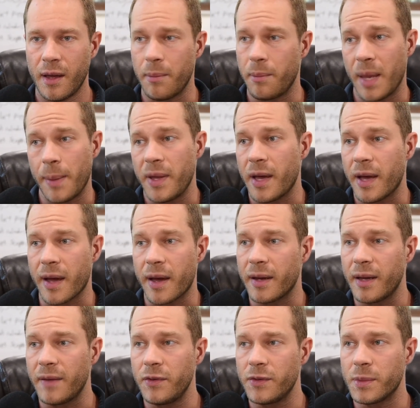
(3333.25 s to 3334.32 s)
maybe I got to
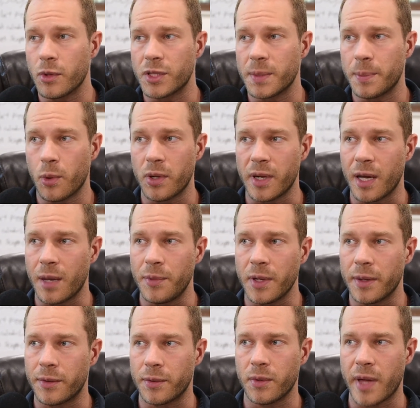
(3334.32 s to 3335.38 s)
give you some more support to help you
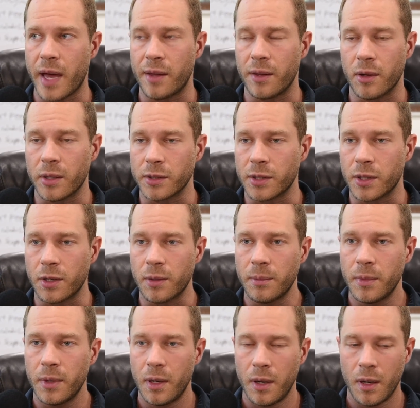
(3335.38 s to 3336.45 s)
get through that in the long
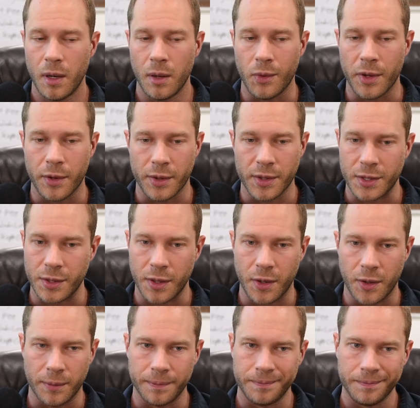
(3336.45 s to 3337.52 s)
term, whether it's you
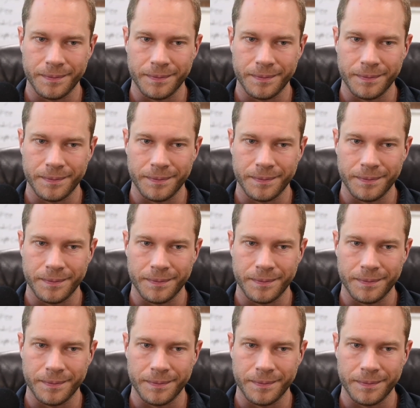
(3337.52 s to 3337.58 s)
know